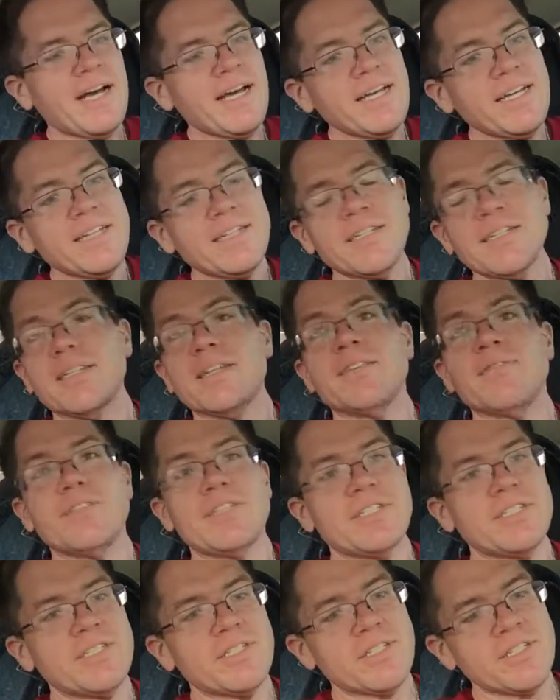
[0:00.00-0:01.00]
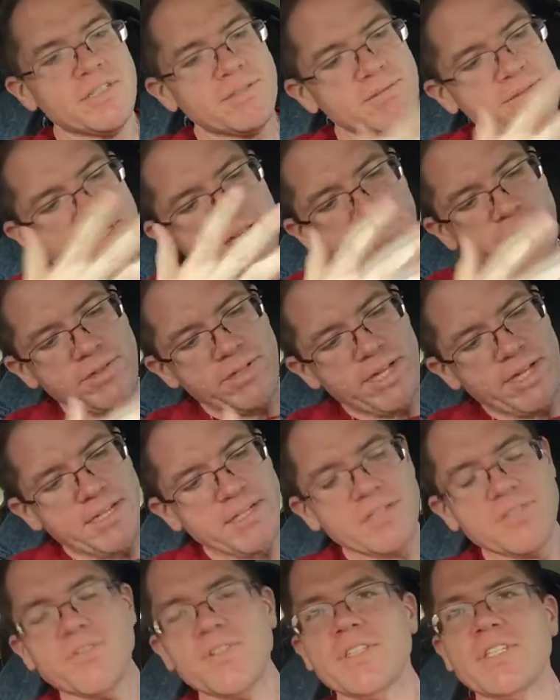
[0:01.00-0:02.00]
I love this shirt.
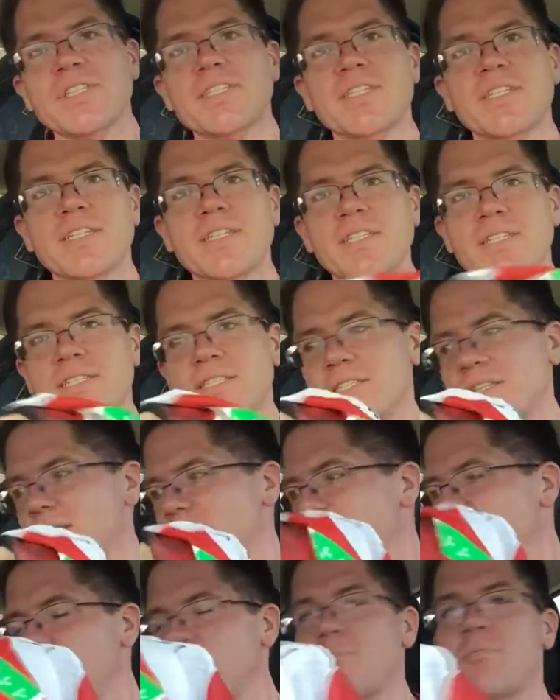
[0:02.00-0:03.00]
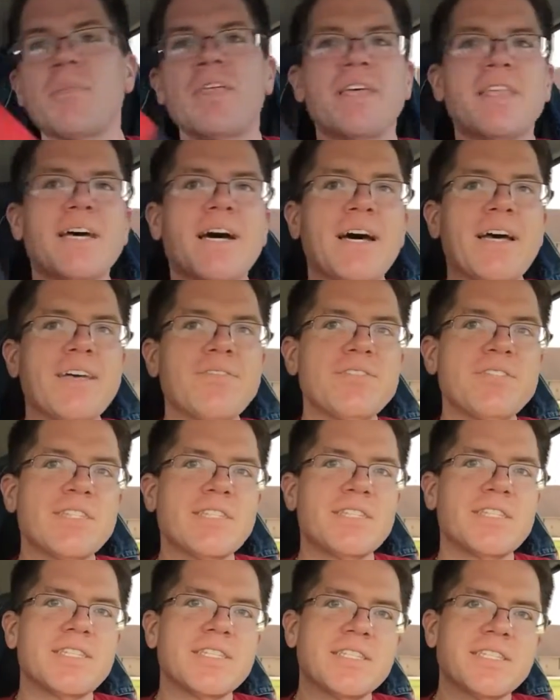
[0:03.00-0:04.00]
$7.50. I have
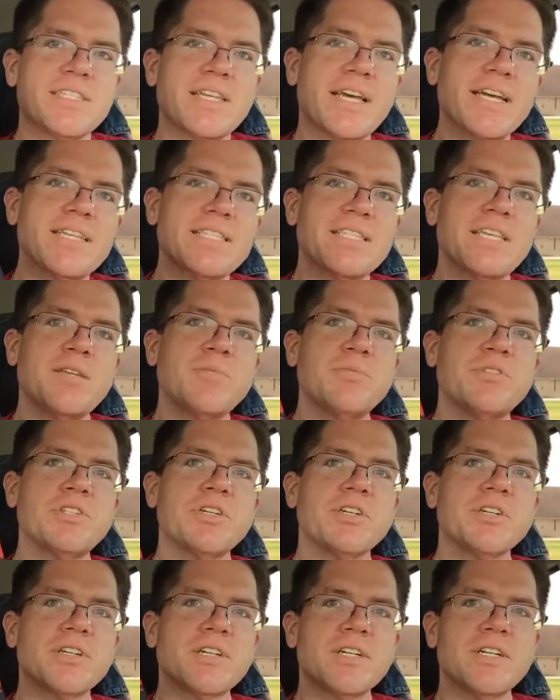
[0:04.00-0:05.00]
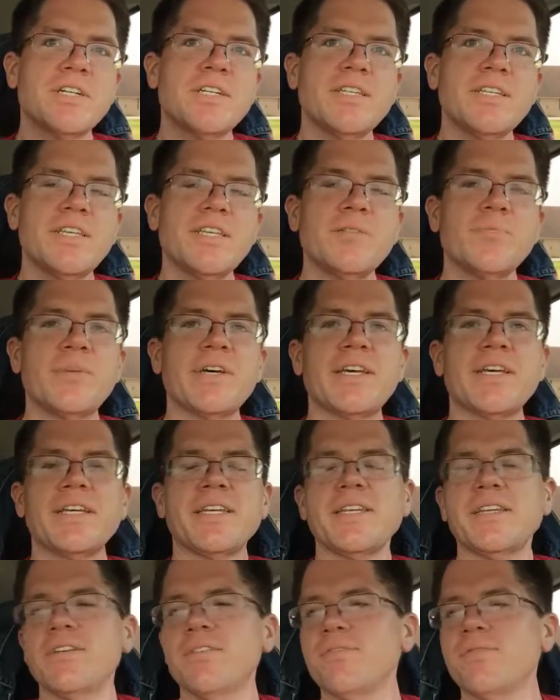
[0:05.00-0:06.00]
seen this exact same shirt on
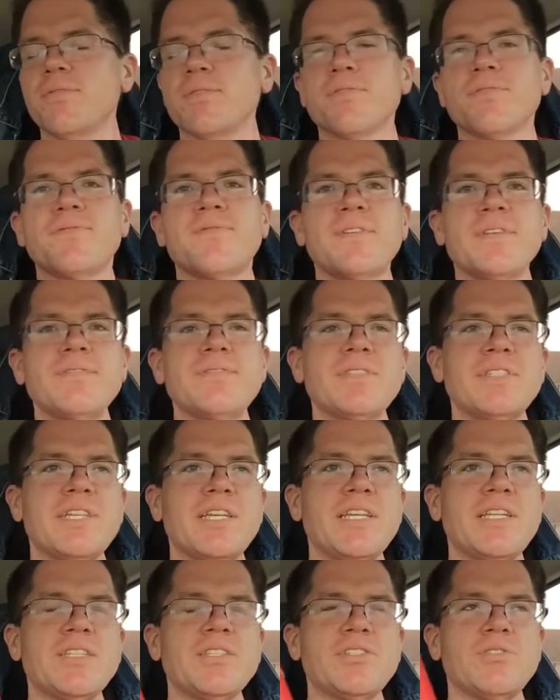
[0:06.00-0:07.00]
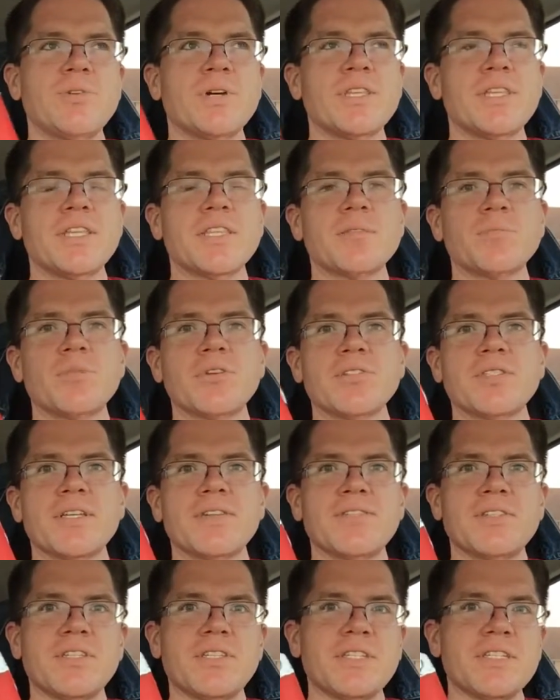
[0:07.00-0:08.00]
eBay for $15 to, I think the most
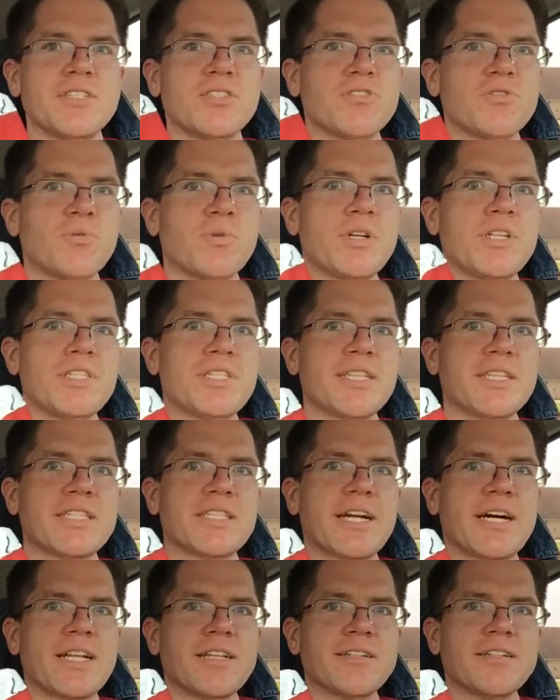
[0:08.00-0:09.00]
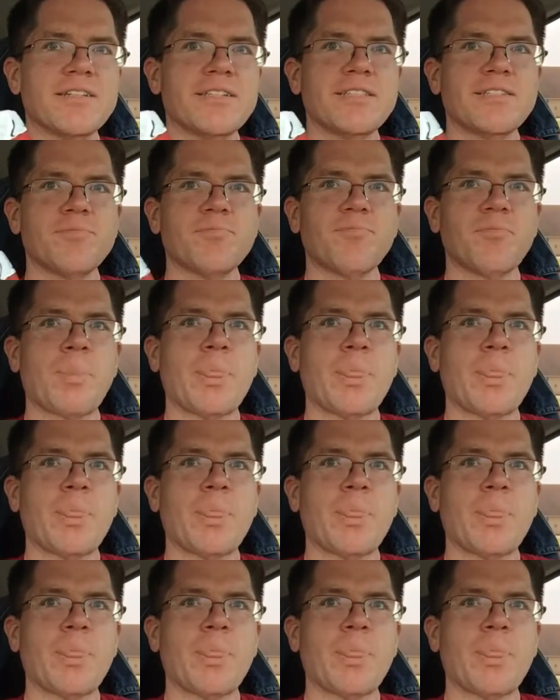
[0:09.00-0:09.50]
I've seen is $26.